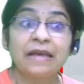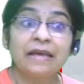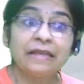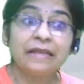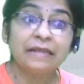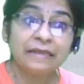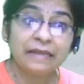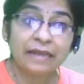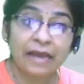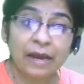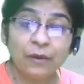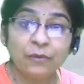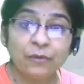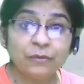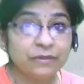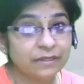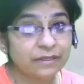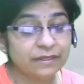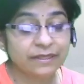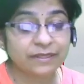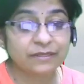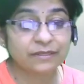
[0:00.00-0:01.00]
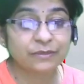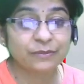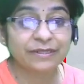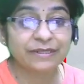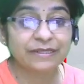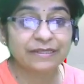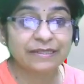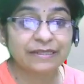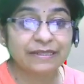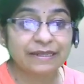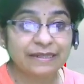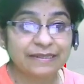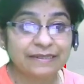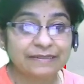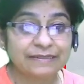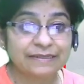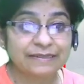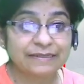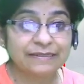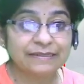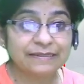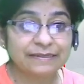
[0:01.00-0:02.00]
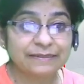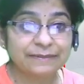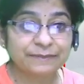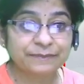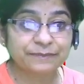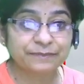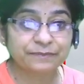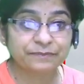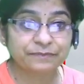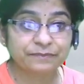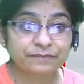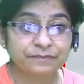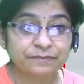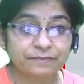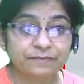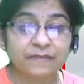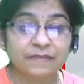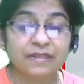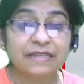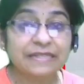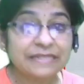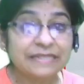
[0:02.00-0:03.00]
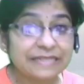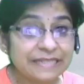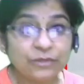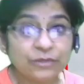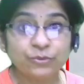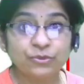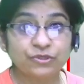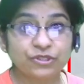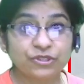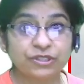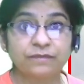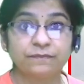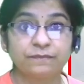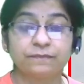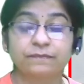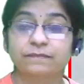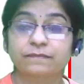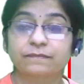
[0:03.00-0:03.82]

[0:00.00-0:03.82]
Now, the next word in the list is delusion.